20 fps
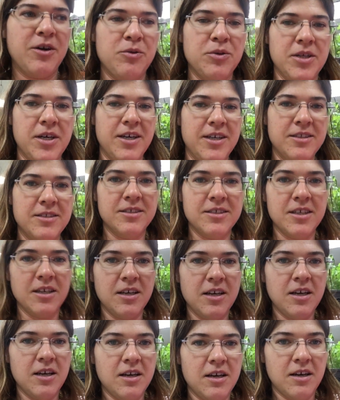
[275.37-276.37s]
outlines,
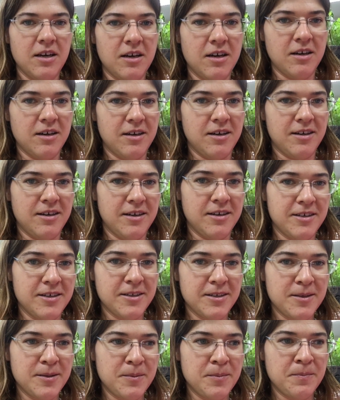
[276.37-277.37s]
I
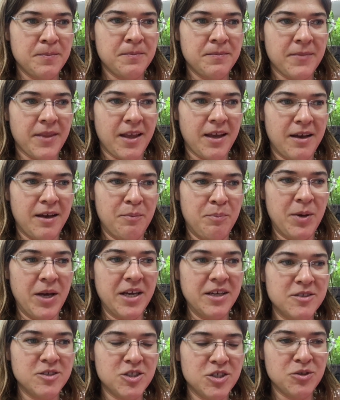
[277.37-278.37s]

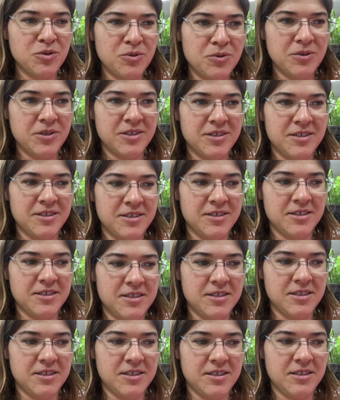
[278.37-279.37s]
paid you,
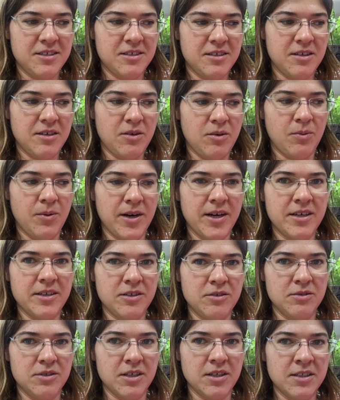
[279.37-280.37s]
why aren't
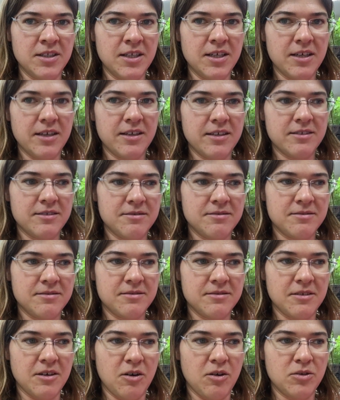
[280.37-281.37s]
you done yet?
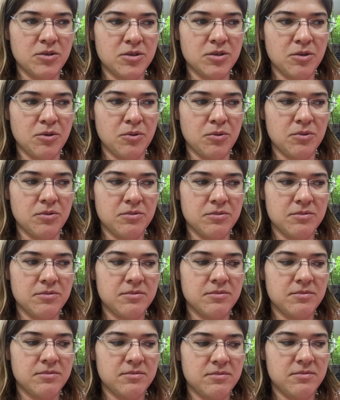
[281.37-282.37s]
Also,
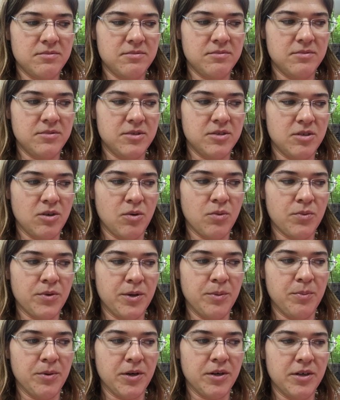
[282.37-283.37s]
don't
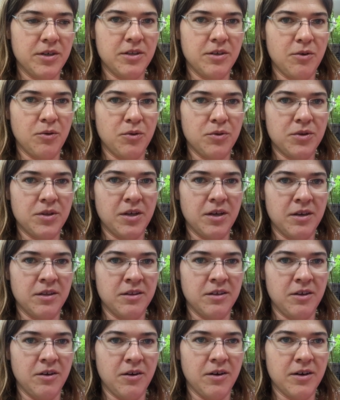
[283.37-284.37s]
rebury the old thing
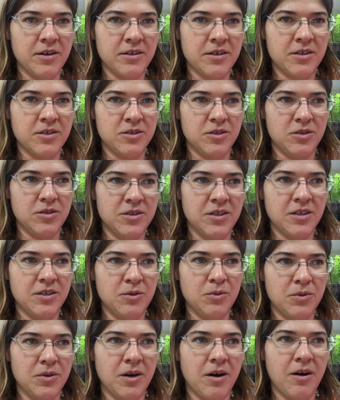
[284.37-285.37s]
in the yard because you said
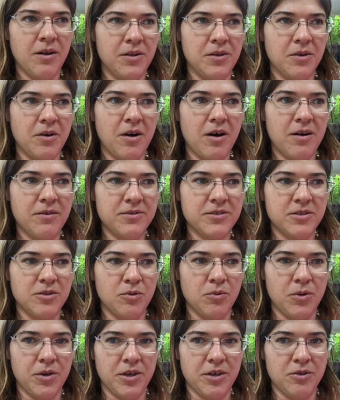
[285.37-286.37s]
you would haul it off,
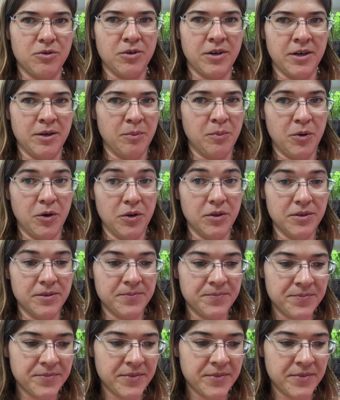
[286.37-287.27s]
so what are you trying to pull?